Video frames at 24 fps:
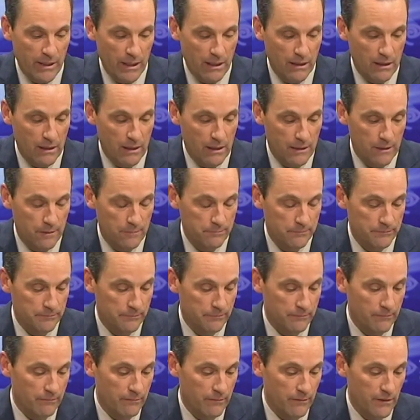Um,
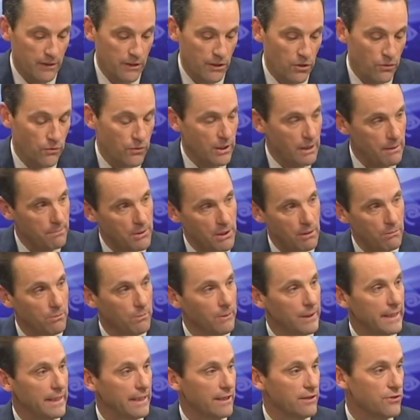you and I
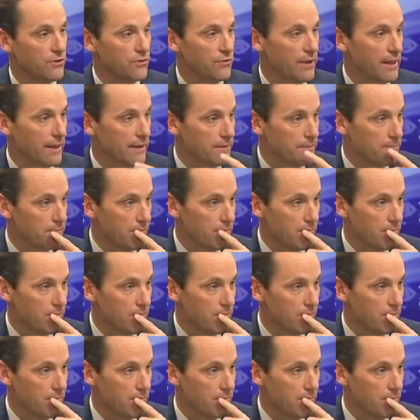probably can't do that.